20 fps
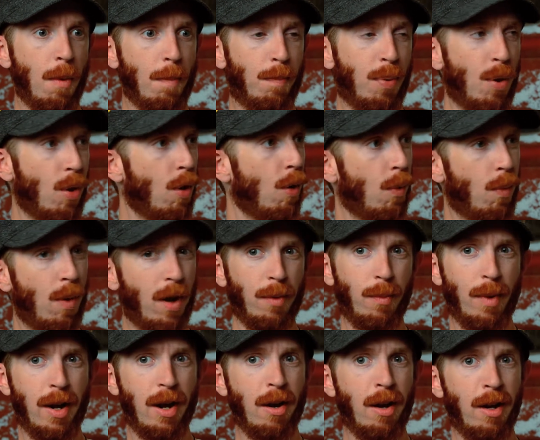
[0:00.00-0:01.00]
pull
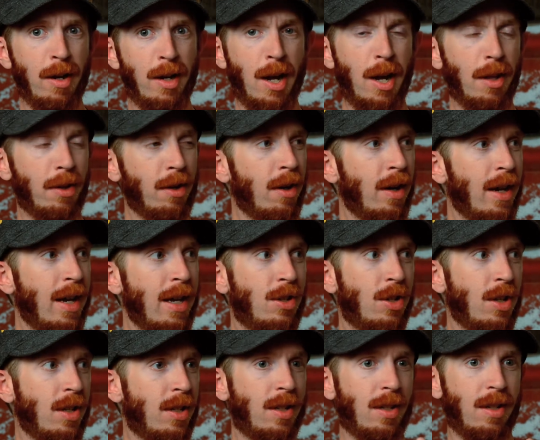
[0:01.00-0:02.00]
one way or another, it
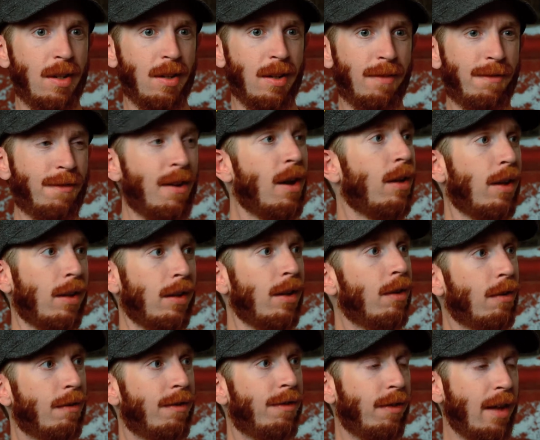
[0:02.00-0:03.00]
just fell a
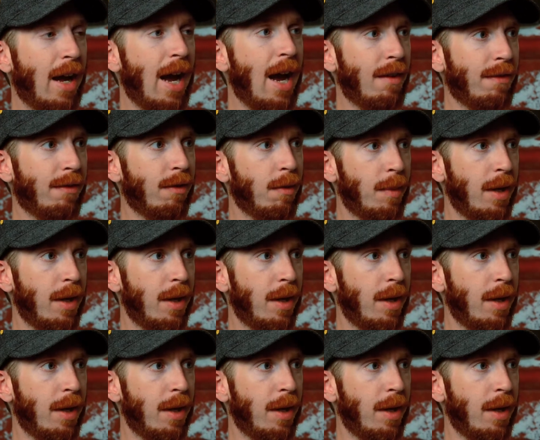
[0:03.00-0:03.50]
little flat for